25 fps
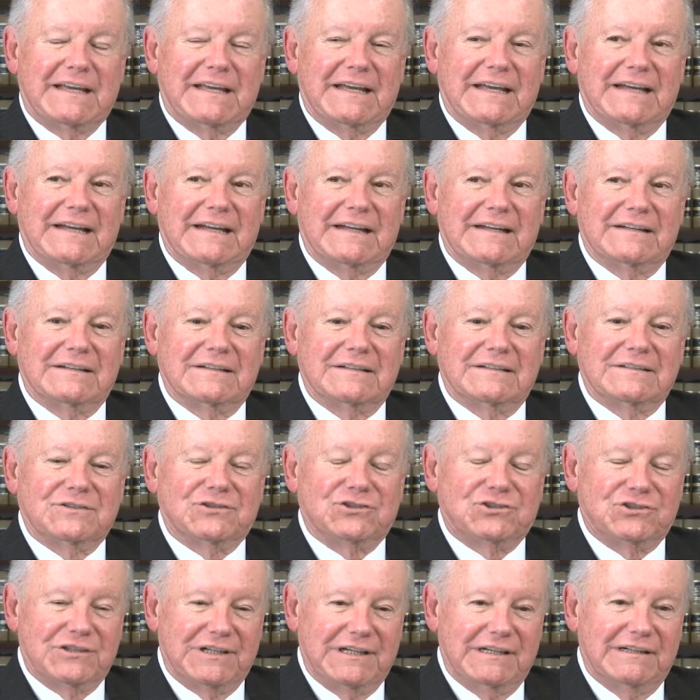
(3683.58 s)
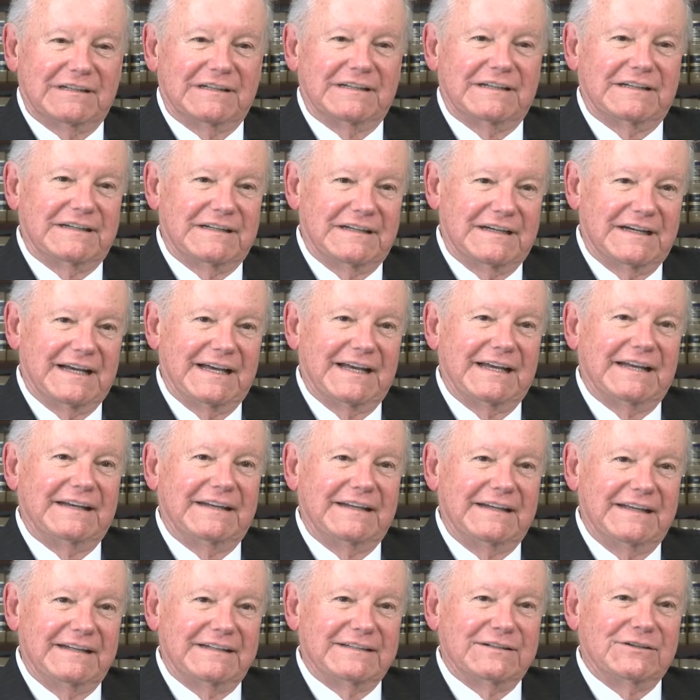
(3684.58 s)
And Sheila and I
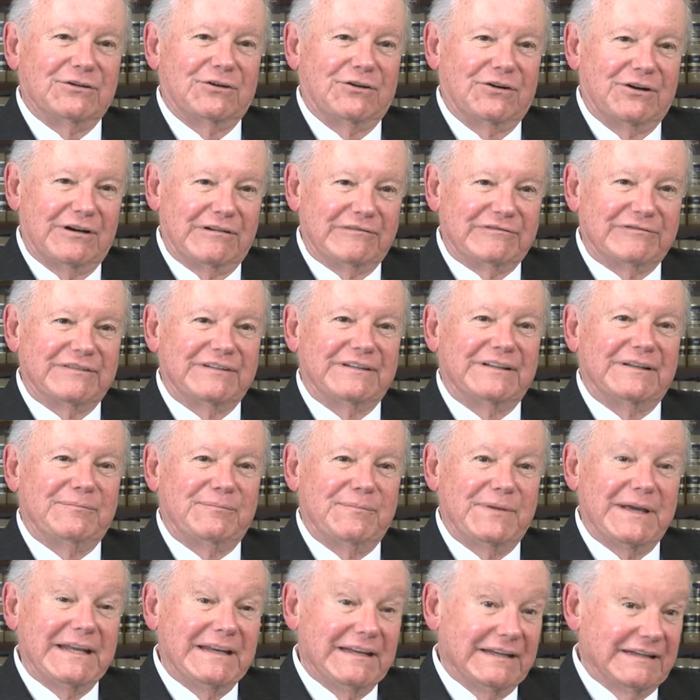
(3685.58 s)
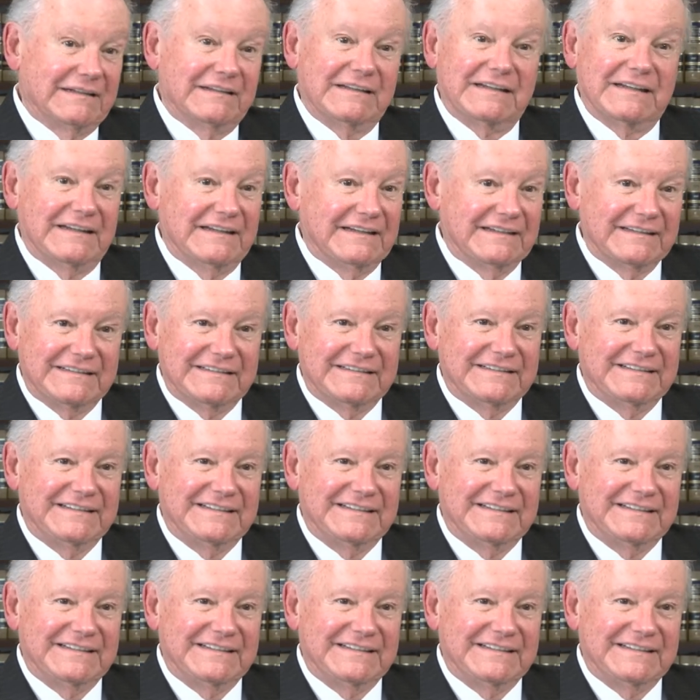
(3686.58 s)
hit it off immediately.